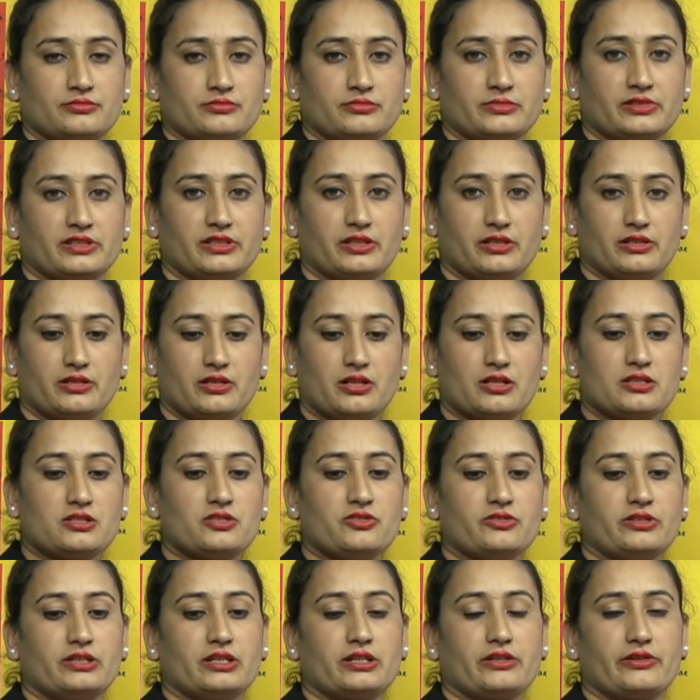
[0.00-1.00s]
There also
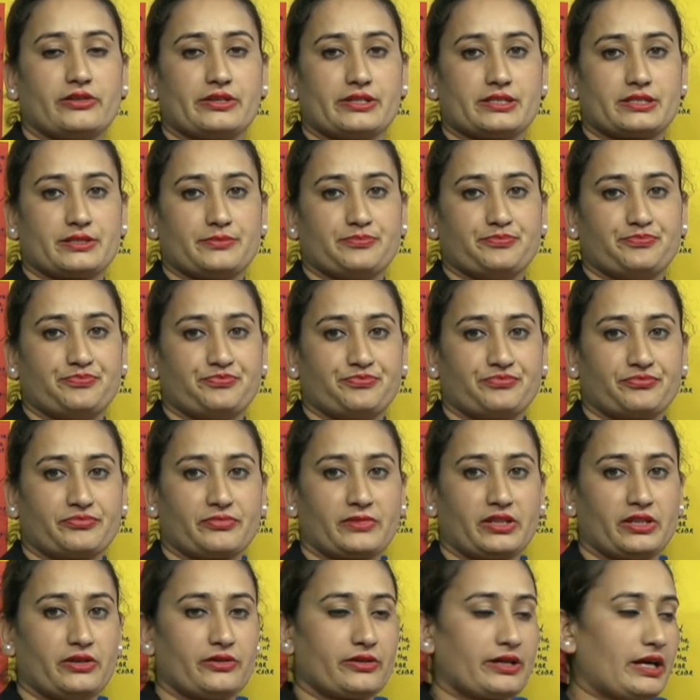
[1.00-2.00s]
there is.
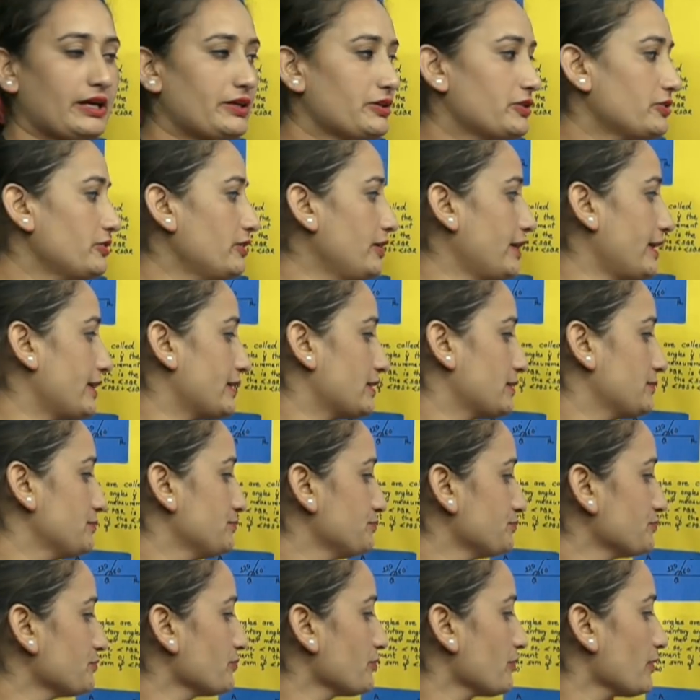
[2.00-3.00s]
You can do it.
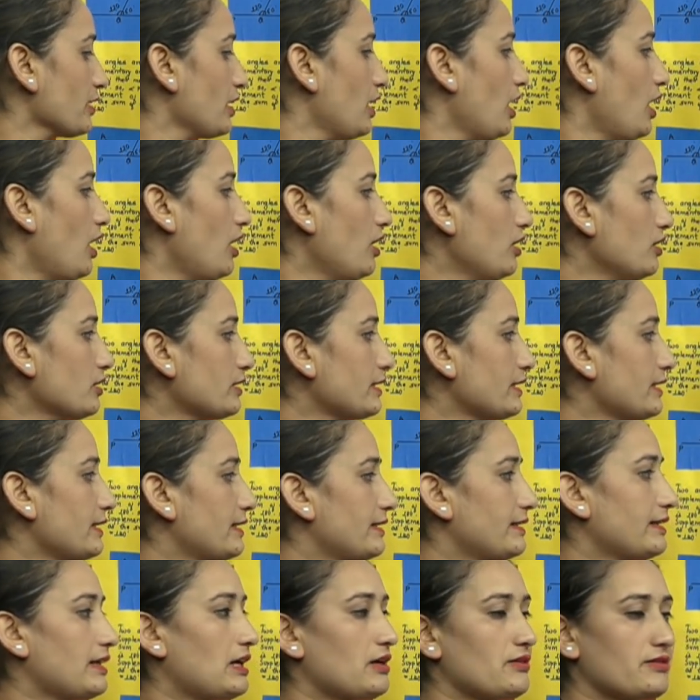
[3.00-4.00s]
Okay,
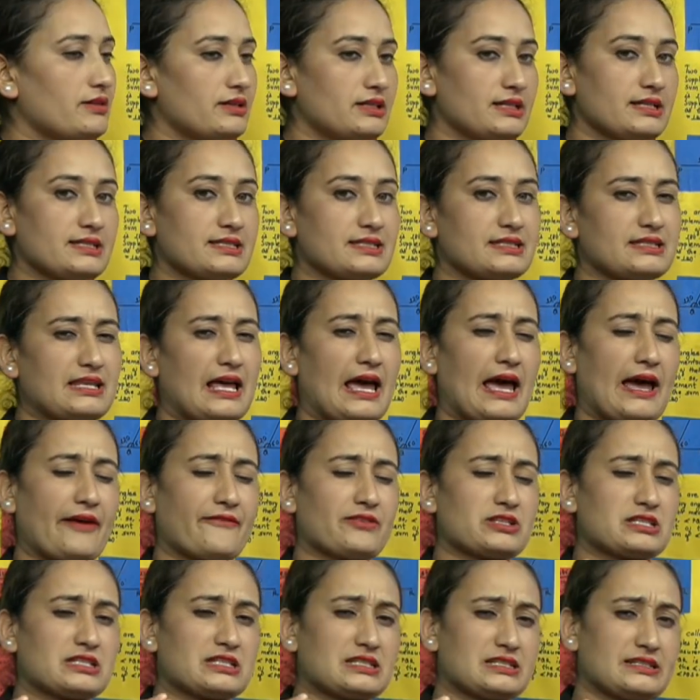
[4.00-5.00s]
now let's have a
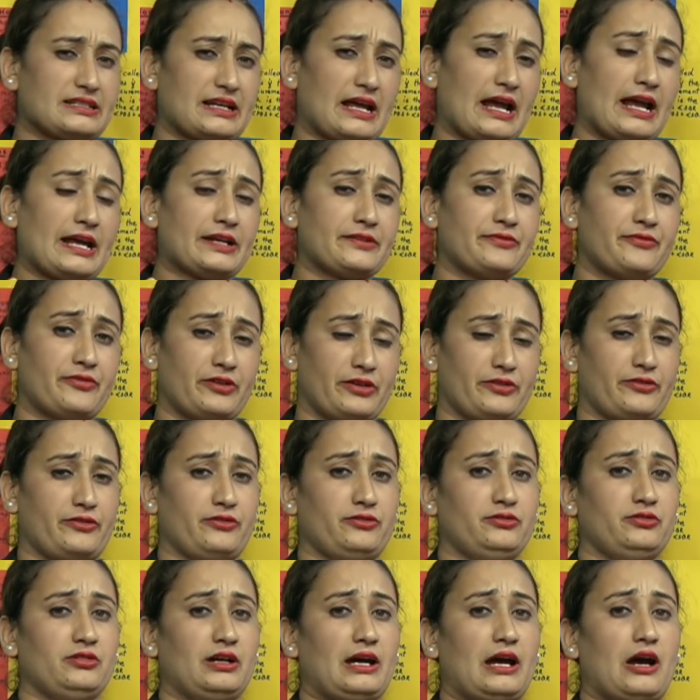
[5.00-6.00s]
slight
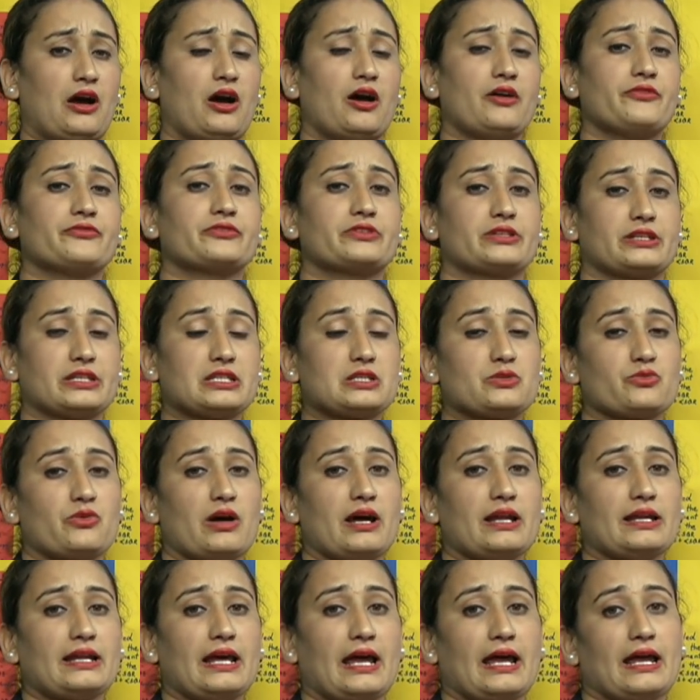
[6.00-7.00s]
view of this
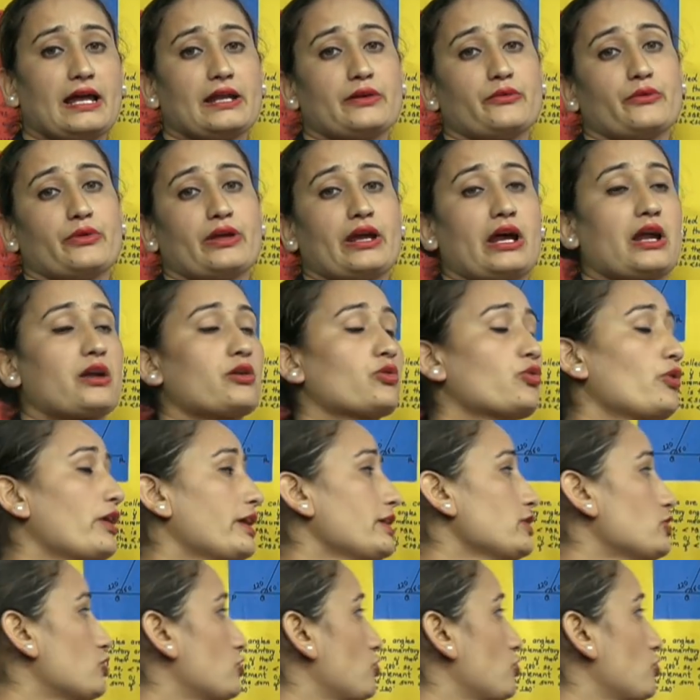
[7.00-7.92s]
one, and we are going to